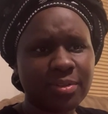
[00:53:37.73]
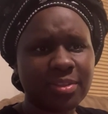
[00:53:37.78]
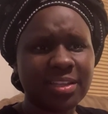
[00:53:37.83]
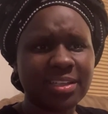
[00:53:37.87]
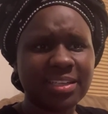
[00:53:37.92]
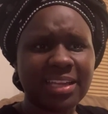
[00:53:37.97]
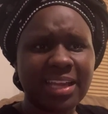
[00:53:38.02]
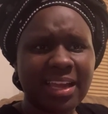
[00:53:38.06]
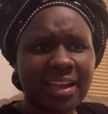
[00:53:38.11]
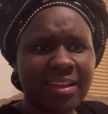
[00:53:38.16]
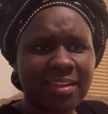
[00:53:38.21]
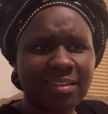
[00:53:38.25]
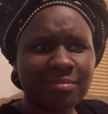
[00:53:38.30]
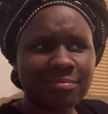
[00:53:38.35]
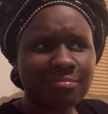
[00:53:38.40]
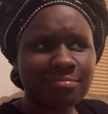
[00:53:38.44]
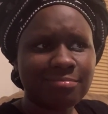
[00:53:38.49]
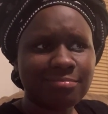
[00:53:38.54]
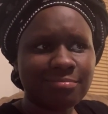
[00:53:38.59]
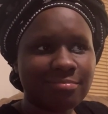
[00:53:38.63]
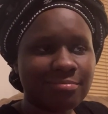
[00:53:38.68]
the day,
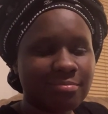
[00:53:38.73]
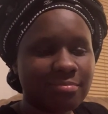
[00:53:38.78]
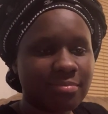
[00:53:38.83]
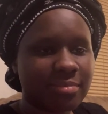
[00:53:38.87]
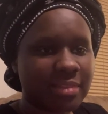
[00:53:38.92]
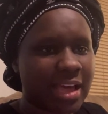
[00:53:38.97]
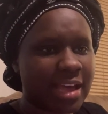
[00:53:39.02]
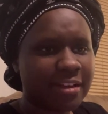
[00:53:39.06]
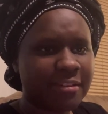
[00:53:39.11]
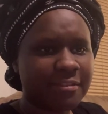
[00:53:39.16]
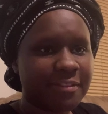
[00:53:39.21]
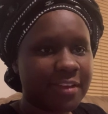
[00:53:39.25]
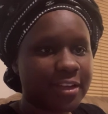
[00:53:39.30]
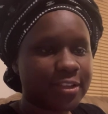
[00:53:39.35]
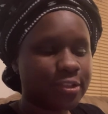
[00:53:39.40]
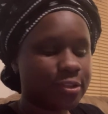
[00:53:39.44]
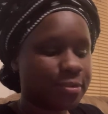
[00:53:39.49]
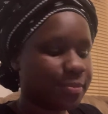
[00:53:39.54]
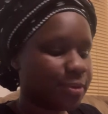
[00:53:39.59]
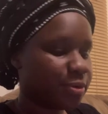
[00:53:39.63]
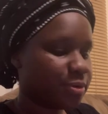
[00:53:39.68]
that affects
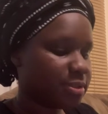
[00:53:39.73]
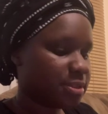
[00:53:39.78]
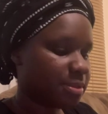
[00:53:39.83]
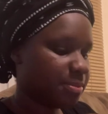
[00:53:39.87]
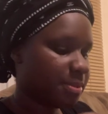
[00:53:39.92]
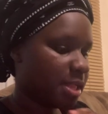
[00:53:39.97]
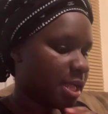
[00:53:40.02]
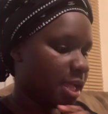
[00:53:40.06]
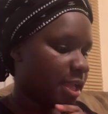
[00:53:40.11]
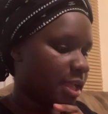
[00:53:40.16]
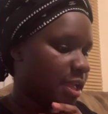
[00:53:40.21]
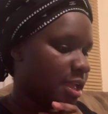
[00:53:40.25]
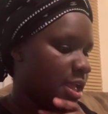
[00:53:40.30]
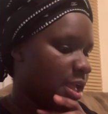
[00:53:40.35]
your milk supply.